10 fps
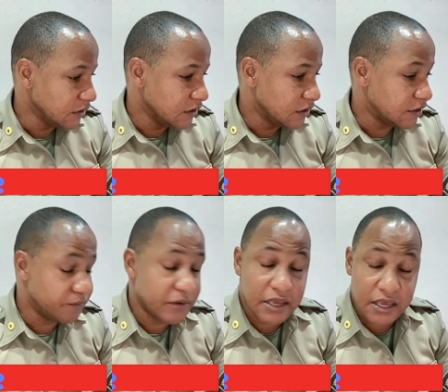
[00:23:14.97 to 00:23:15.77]
the
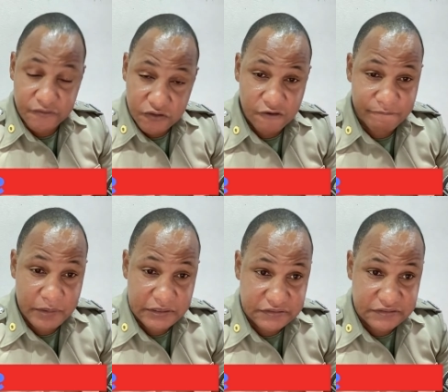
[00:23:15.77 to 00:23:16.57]
behavior of
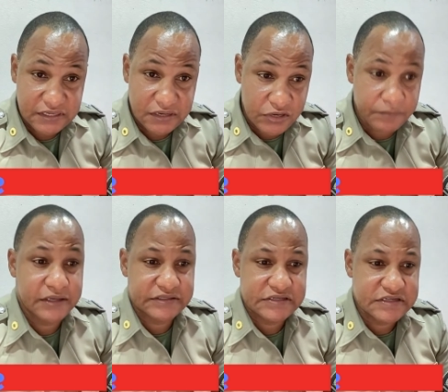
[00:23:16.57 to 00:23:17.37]
persons. There will be a
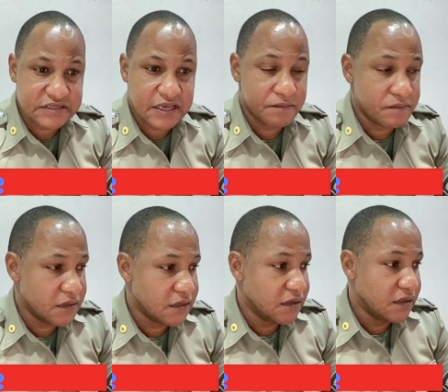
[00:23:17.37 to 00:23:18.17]
system,
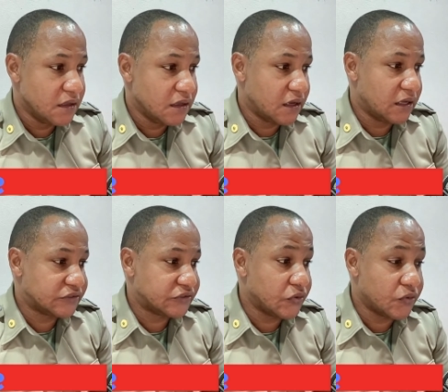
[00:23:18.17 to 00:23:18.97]

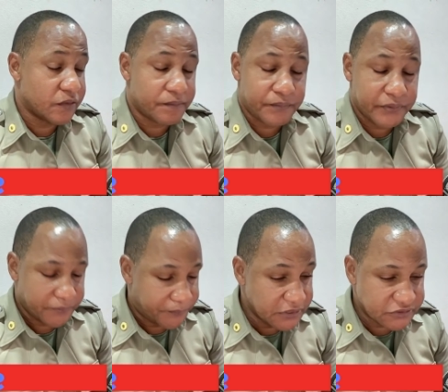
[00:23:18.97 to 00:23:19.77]
so
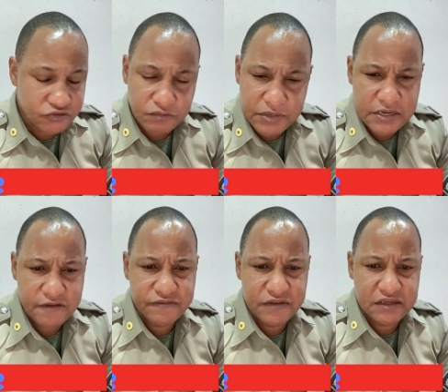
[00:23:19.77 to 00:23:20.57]
persons who
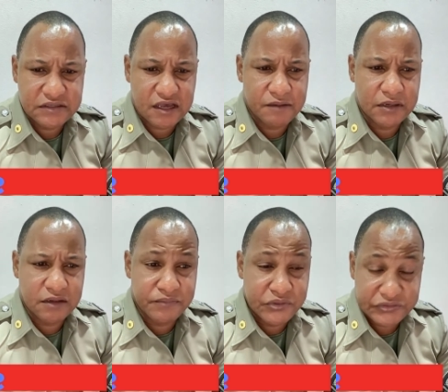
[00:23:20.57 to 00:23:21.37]
believe they could come and
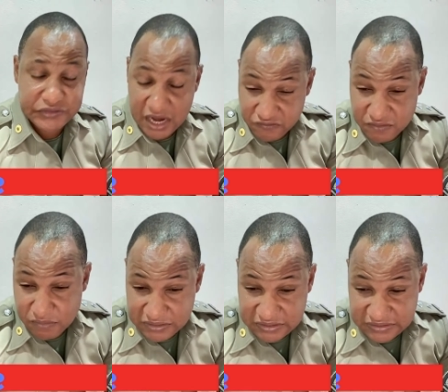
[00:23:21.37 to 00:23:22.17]
abuse,
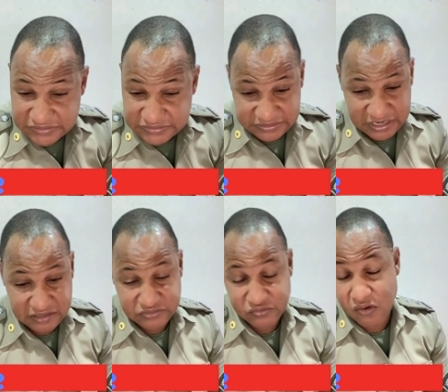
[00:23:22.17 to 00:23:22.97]
everybody is entitled
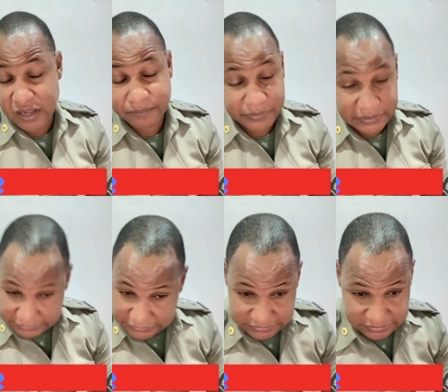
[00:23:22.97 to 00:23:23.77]
to one
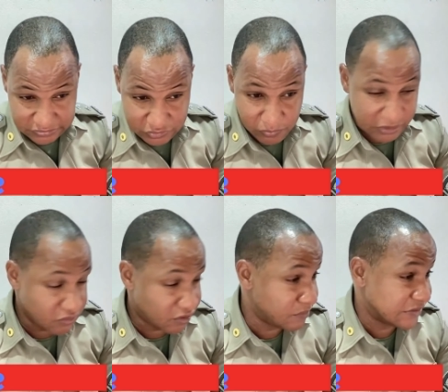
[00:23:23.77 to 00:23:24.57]
plate. Nobody will
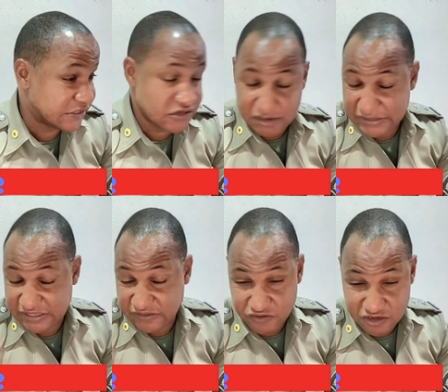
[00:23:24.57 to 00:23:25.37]
come and say, you come and
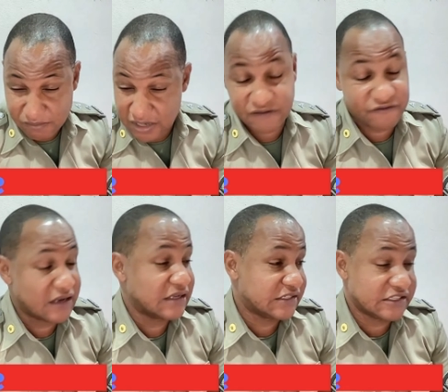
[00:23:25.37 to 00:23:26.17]
take for your mother,
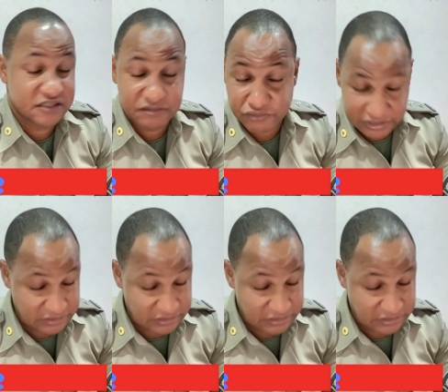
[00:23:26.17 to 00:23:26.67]
father, sister, brother,